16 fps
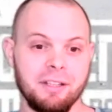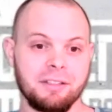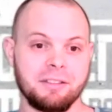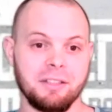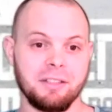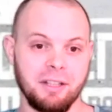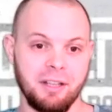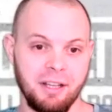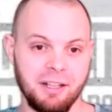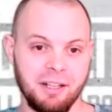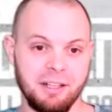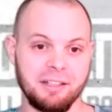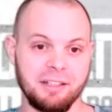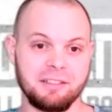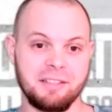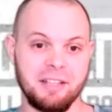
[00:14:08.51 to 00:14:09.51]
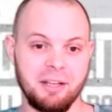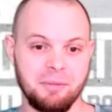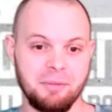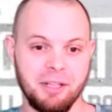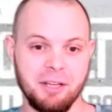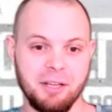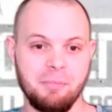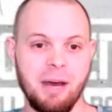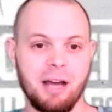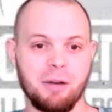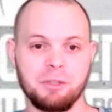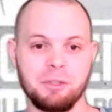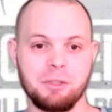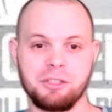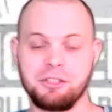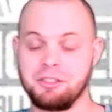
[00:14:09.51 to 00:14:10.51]
to in an attempt to get back
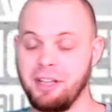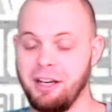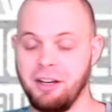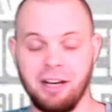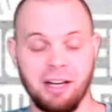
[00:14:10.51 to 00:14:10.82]
with Gisele.